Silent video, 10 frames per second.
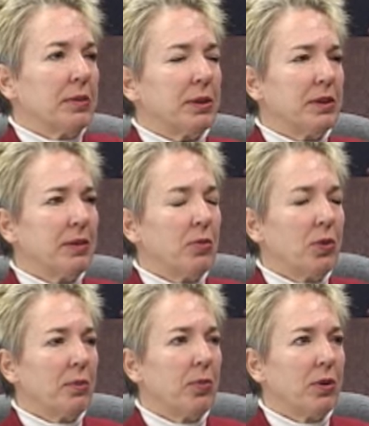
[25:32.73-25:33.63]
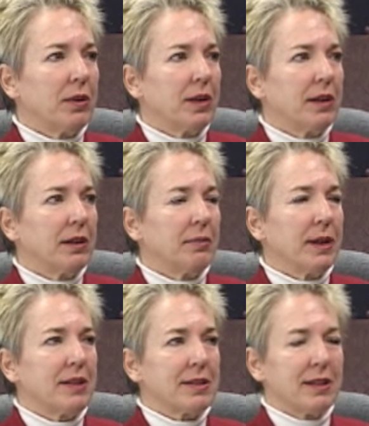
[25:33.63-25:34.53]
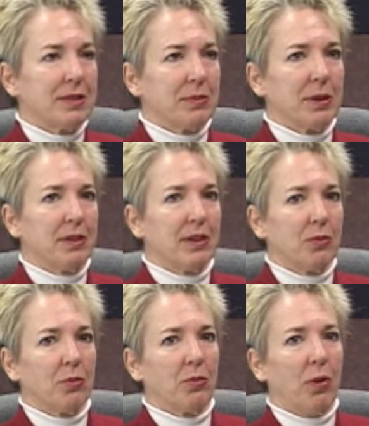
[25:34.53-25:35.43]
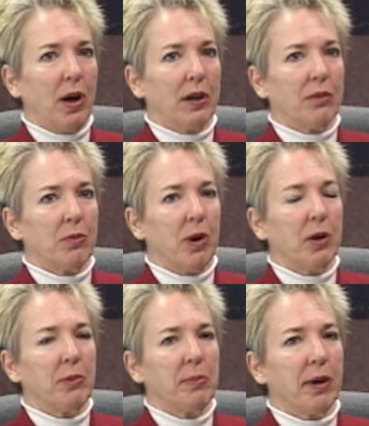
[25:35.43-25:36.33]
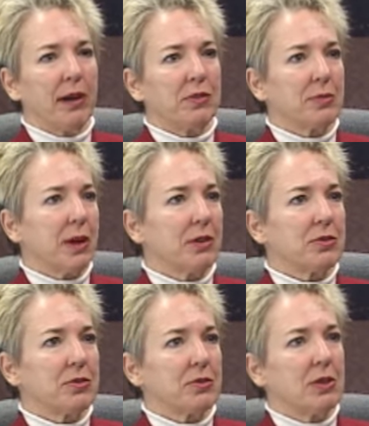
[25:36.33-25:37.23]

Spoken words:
But I think more importantly, it makes sense to me that why are we buying tomatoes